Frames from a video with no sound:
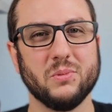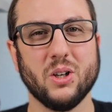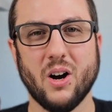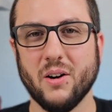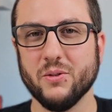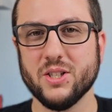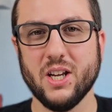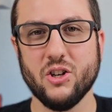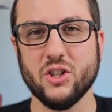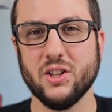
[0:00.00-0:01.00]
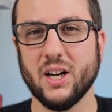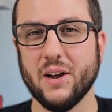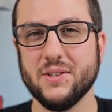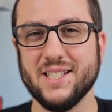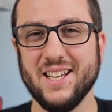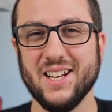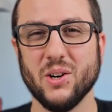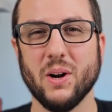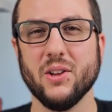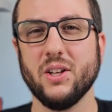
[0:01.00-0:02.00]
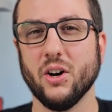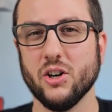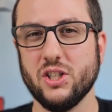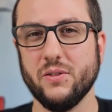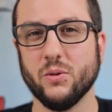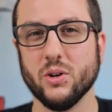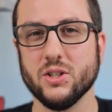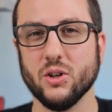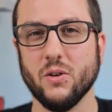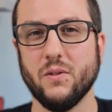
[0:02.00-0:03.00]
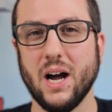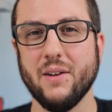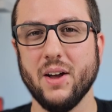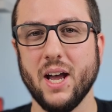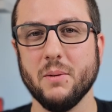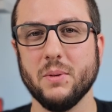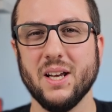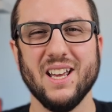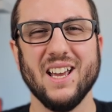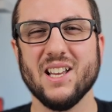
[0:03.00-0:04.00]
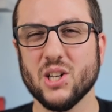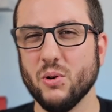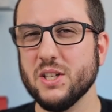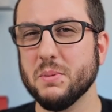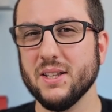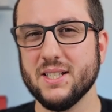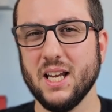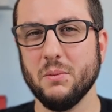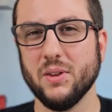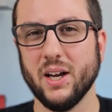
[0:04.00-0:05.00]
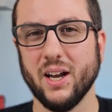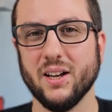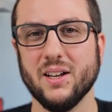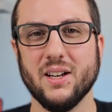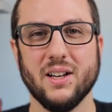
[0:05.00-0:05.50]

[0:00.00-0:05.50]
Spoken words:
conversation that I've seen around the RG405M, it's always been the same thing.